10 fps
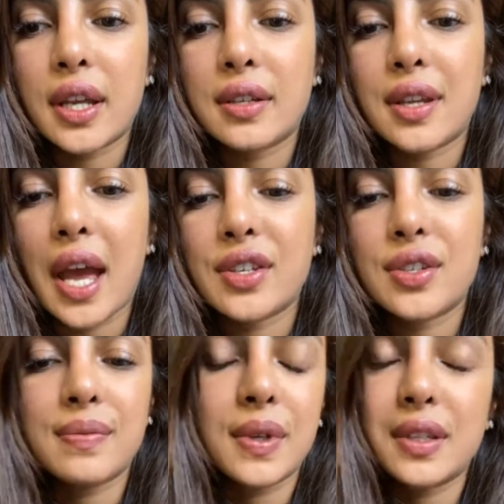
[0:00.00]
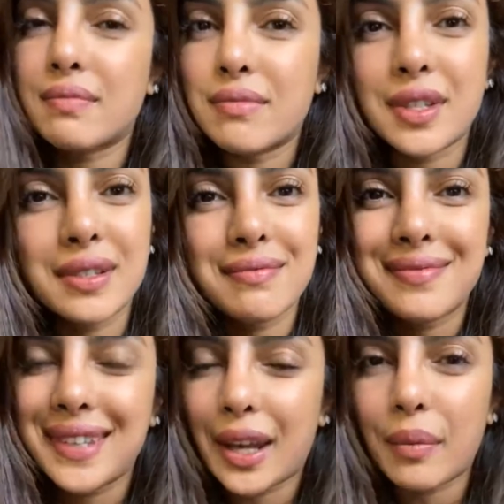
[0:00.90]
And I just wanted to
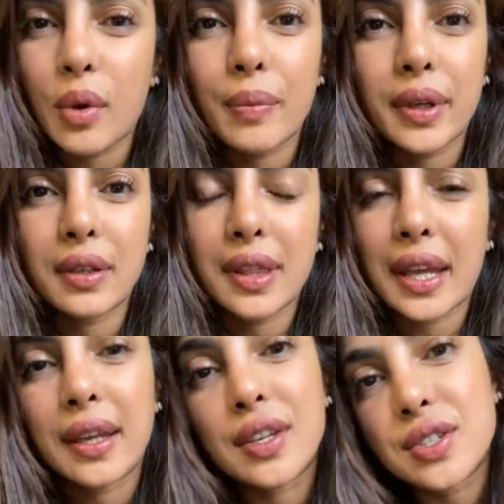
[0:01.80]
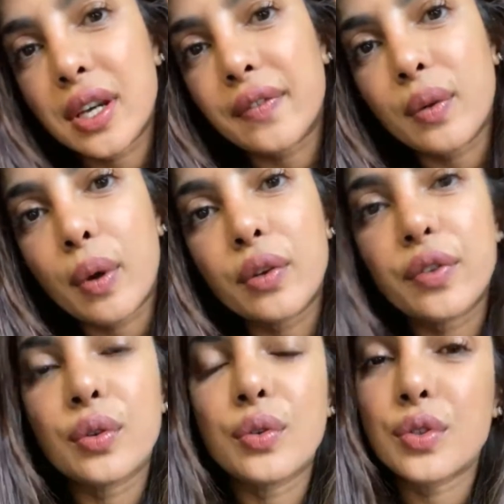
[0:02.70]
take a moment to thank each and every one
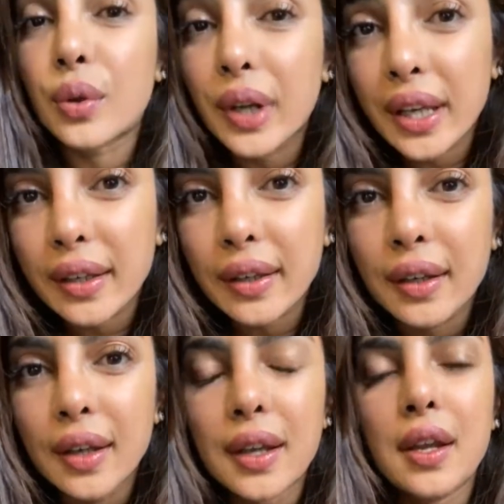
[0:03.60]
of you who donated,